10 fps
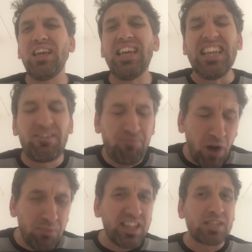it
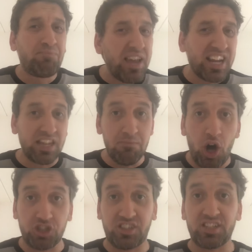probably is bigger than
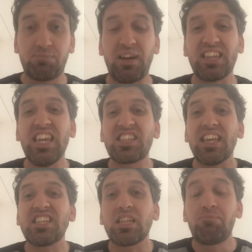Masters, but is,
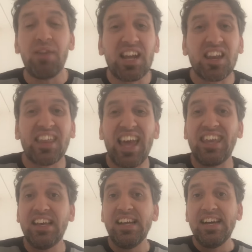is it bigger
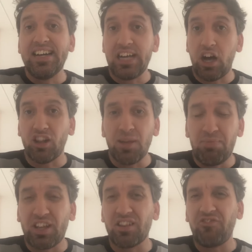than uh,
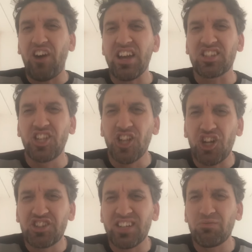Olympic finals in
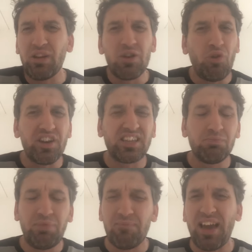London when he won it
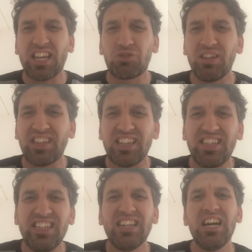in, back in
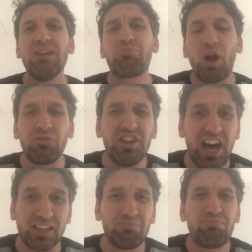2018? Probably
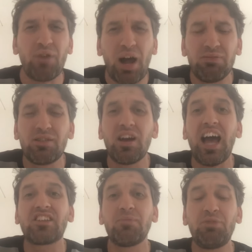not. Probably the
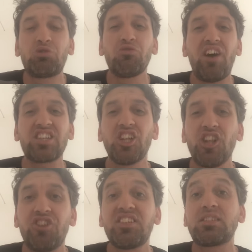ATP Tour finals in
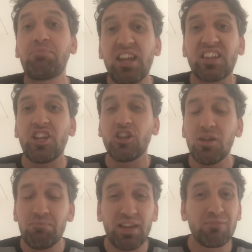London is bigger than
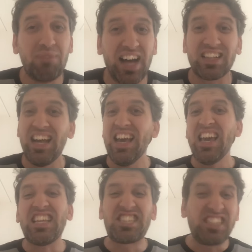Olympic, but
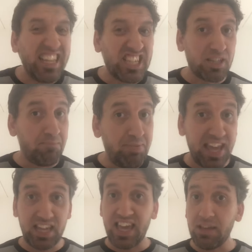it still is a
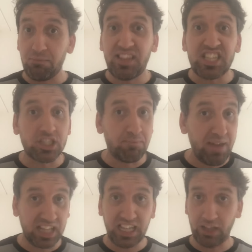big this is a
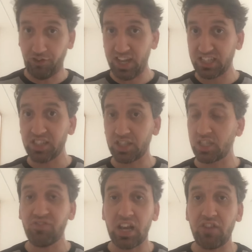big deal for Alexander
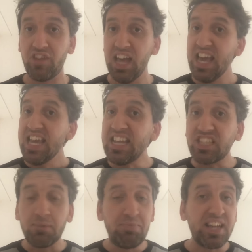Zverev. It
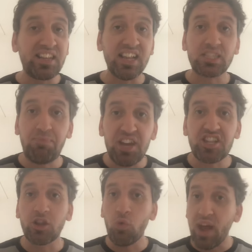is a big deal,
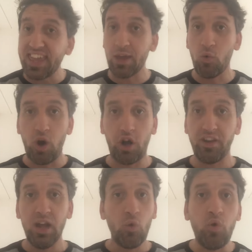especially the way he
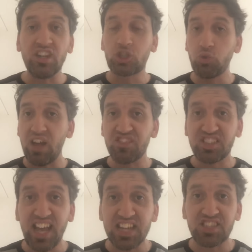won. Won 12
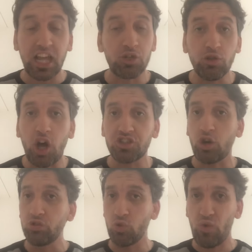sets and lost
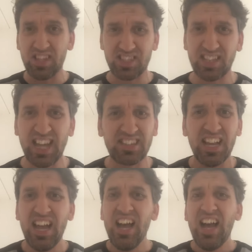only one set.
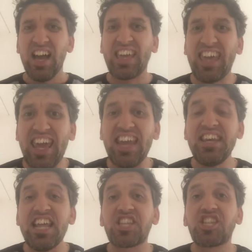He
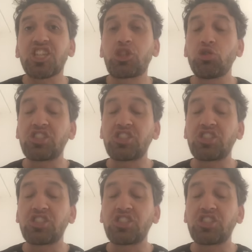needs just to